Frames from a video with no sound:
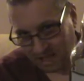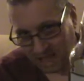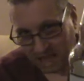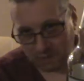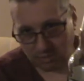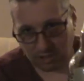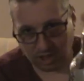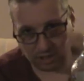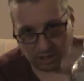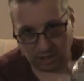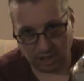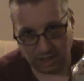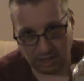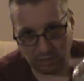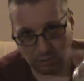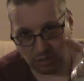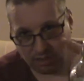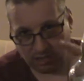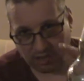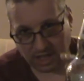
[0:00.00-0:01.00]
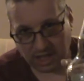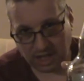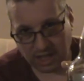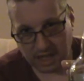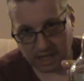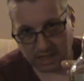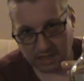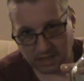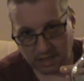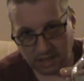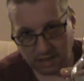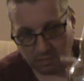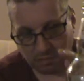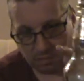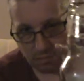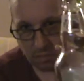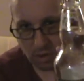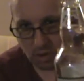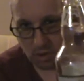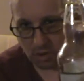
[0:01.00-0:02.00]
I would agree with the cask,
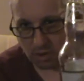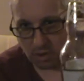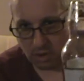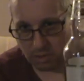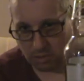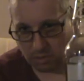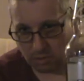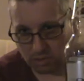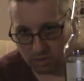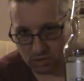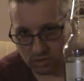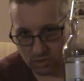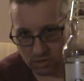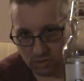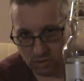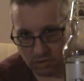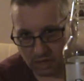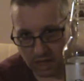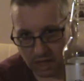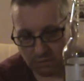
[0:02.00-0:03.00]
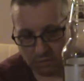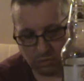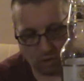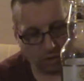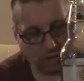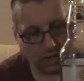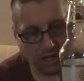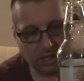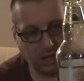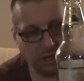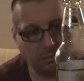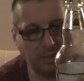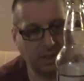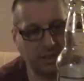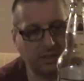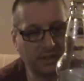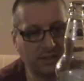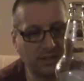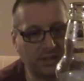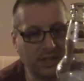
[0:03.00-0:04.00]
but the bottle, I'm not getting the
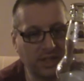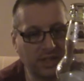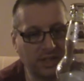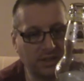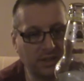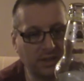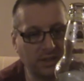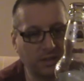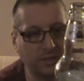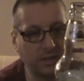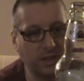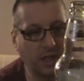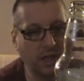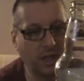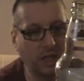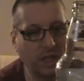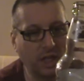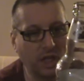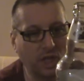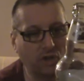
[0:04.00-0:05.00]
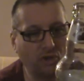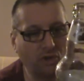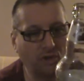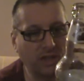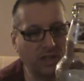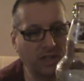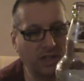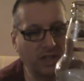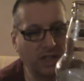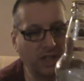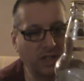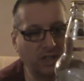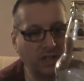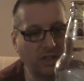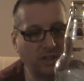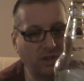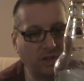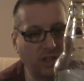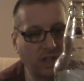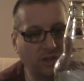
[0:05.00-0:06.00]
bitter taste. During the
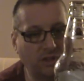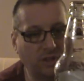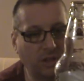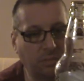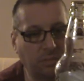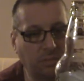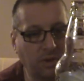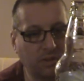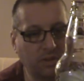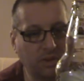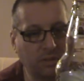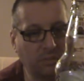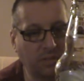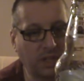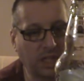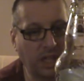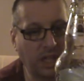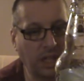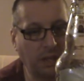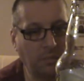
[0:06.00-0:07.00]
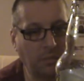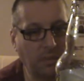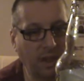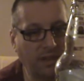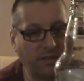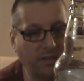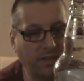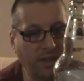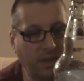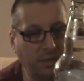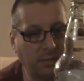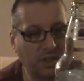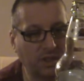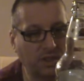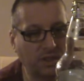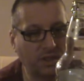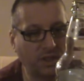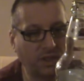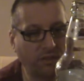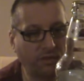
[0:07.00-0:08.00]
19th century, Burton became uh,
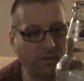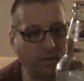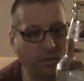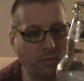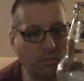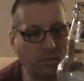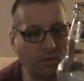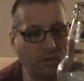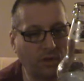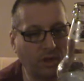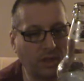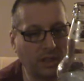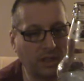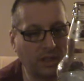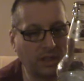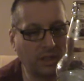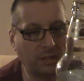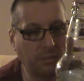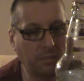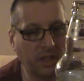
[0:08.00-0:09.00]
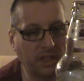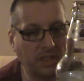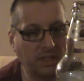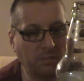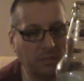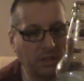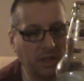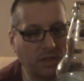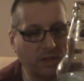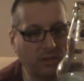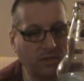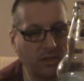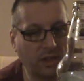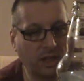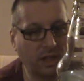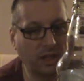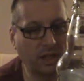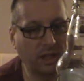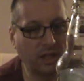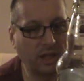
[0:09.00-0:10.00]
famous for brewing the best beer
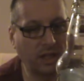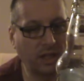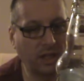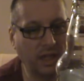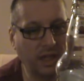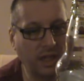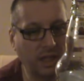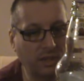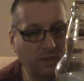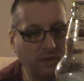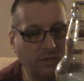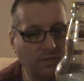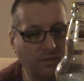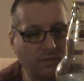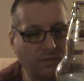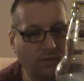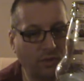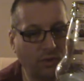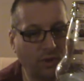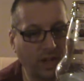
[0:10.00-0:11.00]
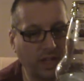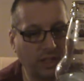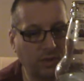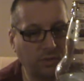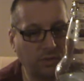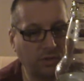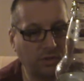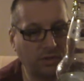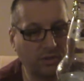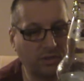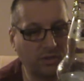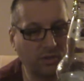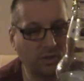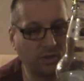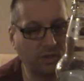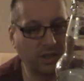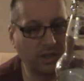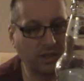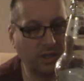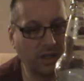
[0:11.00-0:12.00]
uh, uh, for export
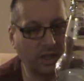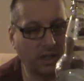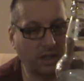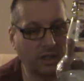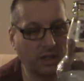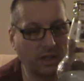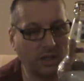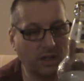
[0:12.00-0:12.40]
to India.